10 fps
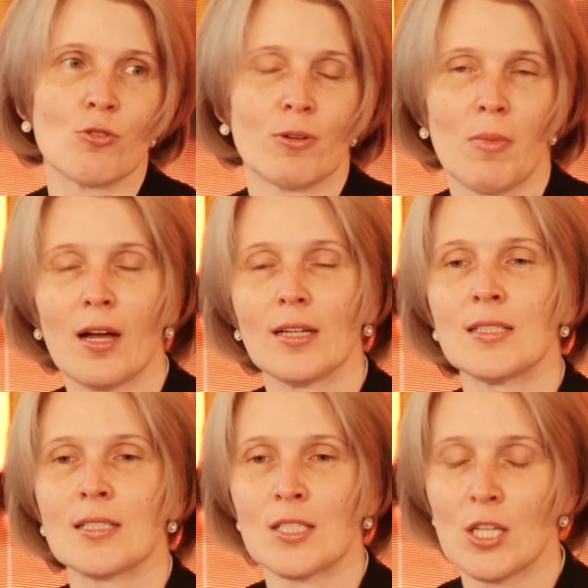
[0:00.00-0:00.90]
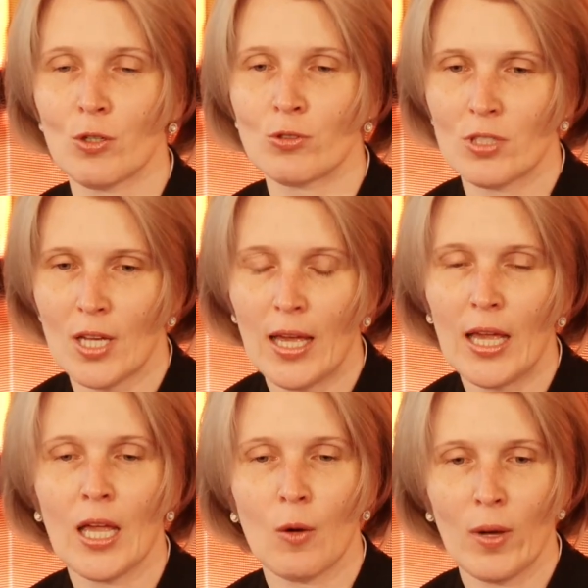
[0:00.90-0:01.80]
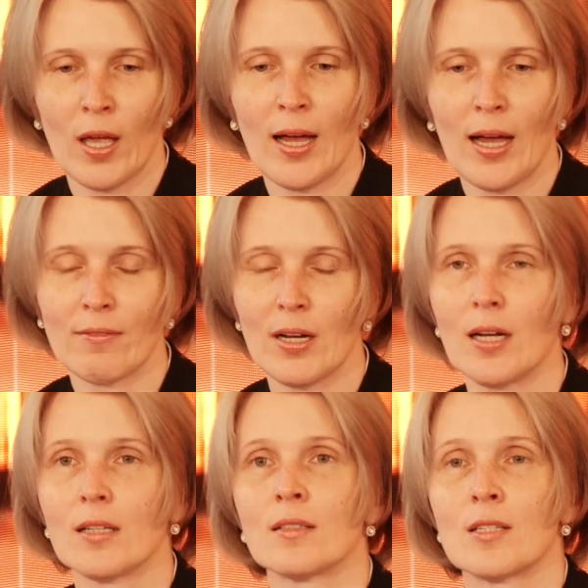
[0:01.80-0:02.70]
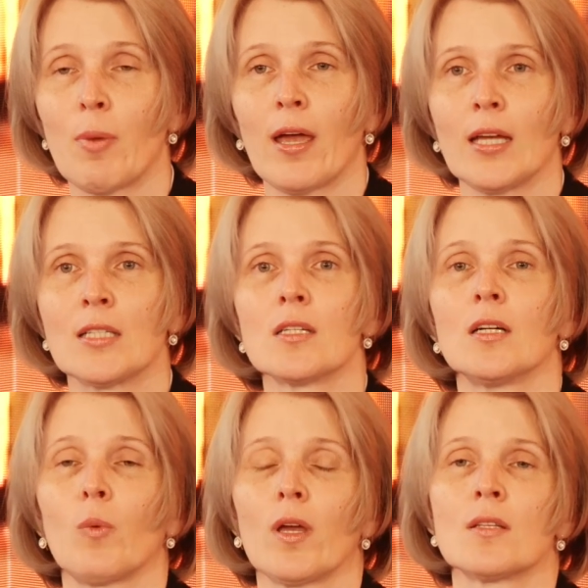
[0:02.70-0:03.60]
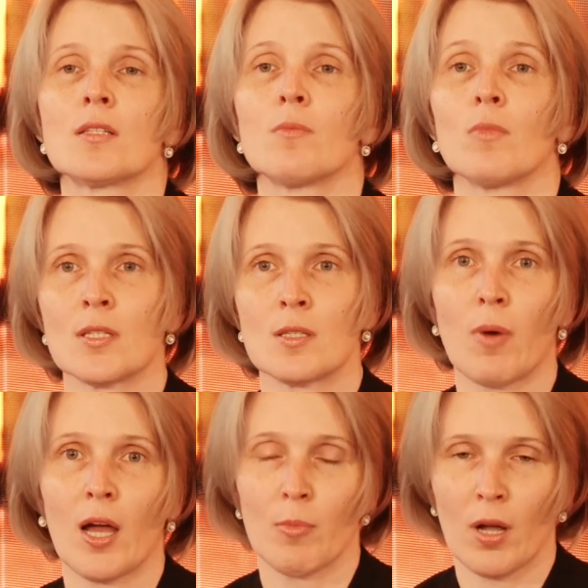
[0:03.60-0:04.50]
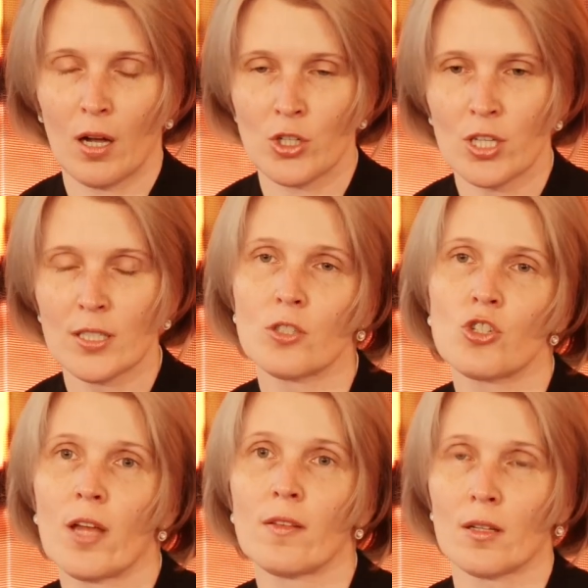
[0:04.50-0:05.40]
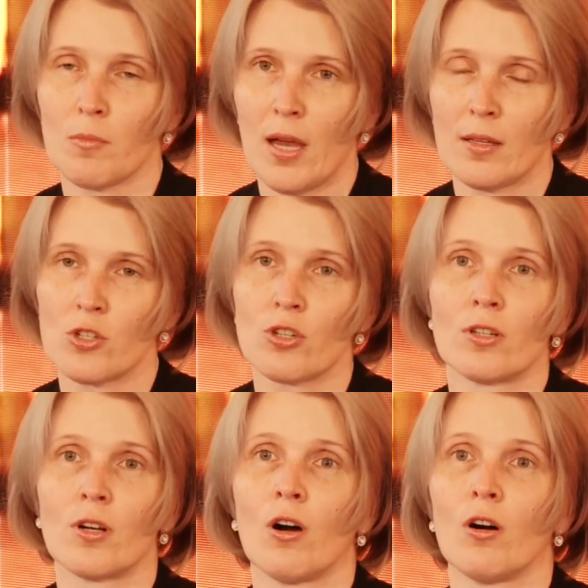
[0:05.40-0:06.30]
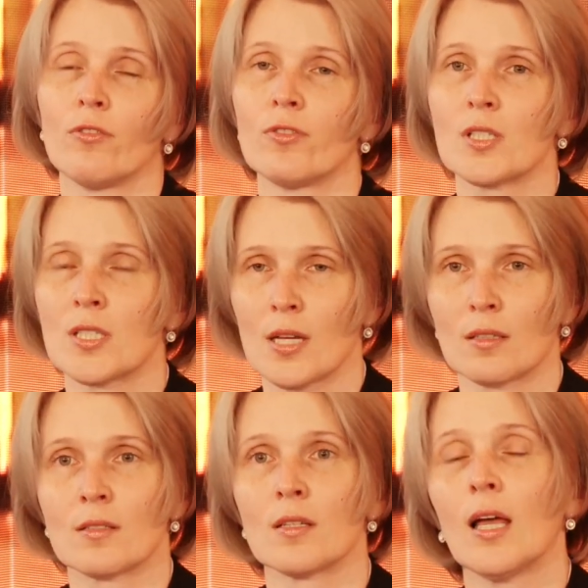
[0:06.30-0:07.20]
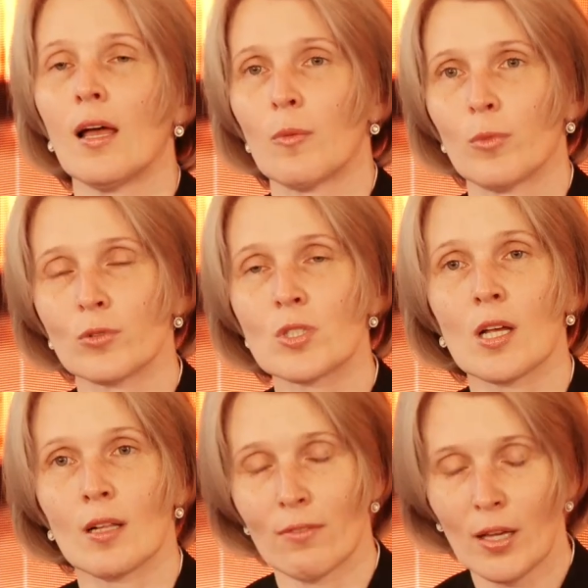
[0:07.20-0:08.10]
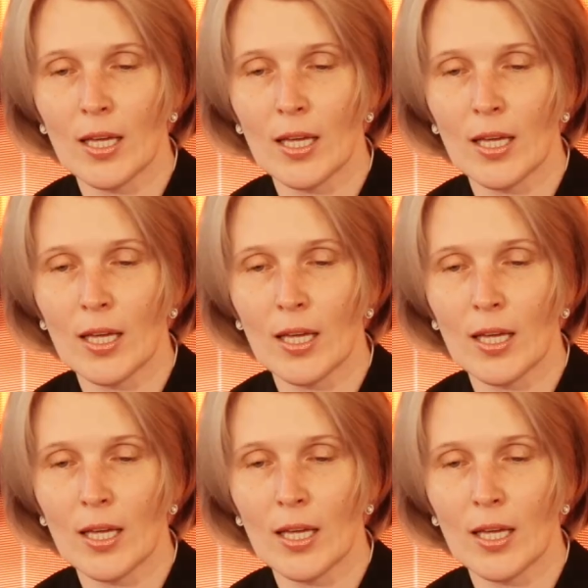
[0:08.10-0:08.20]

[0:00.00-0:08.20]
to remind, so today we have a debate with Ms. Baiba Kaškina, General Manager of CERT.LV,